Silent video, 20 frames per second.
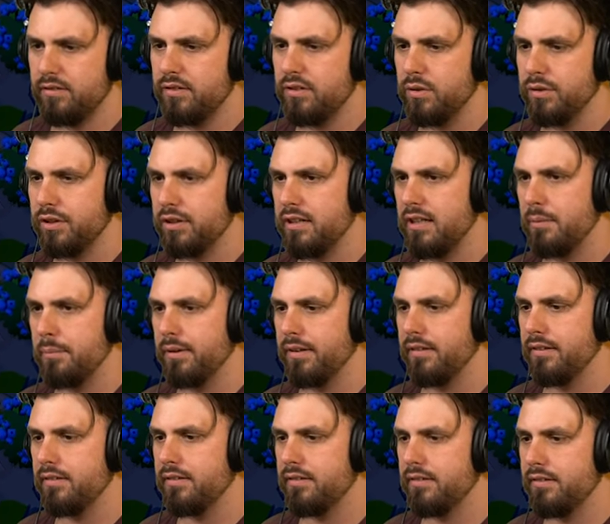dude, they're
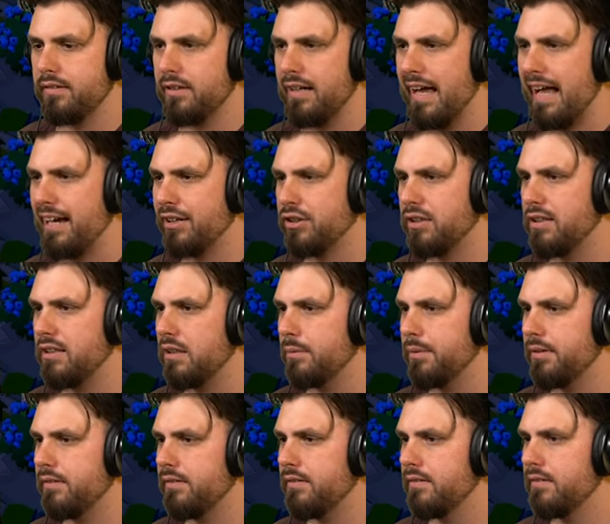coming. They're actually
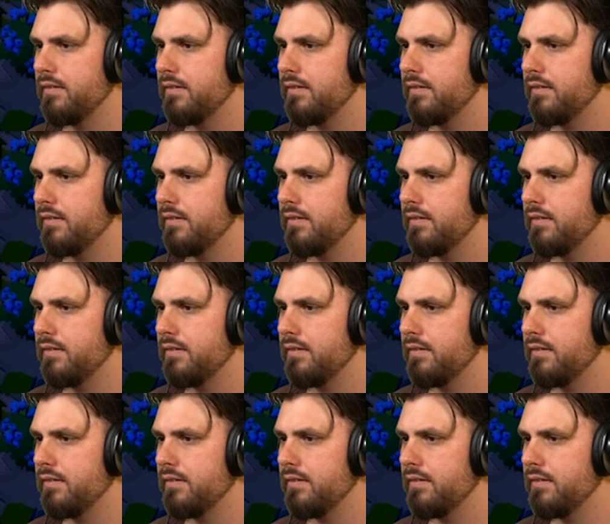coming.